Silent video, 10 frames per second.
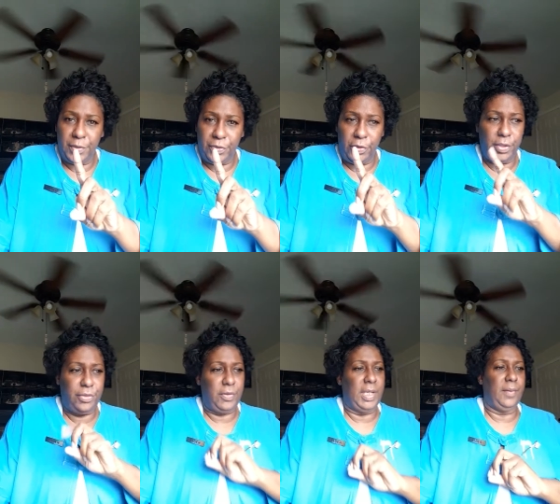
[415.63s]

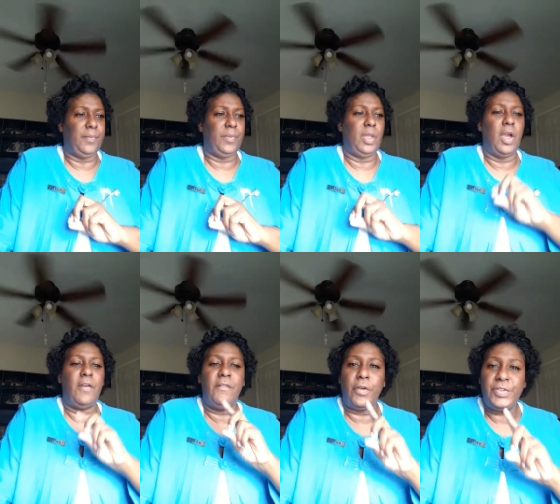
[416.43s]
33,
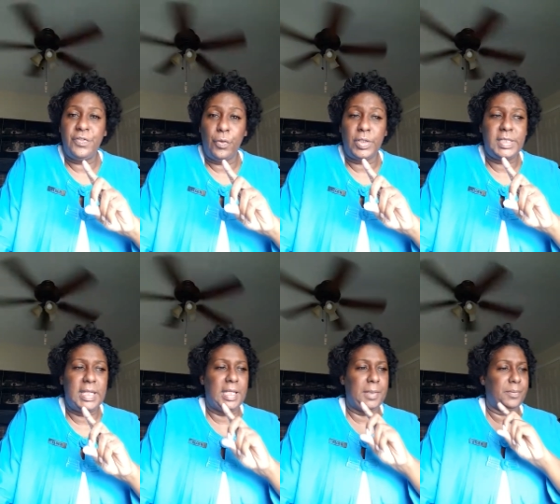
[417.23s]
verse
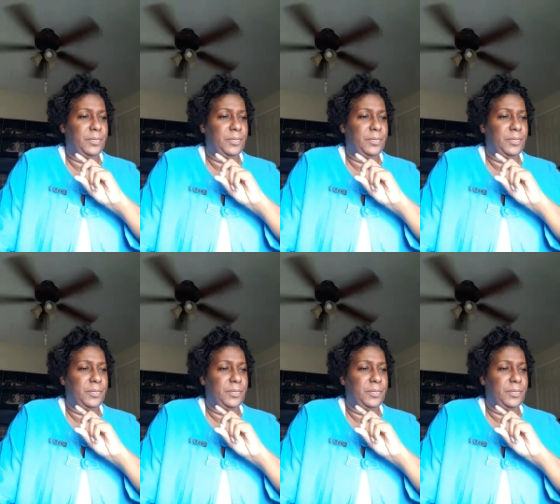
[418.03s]
14.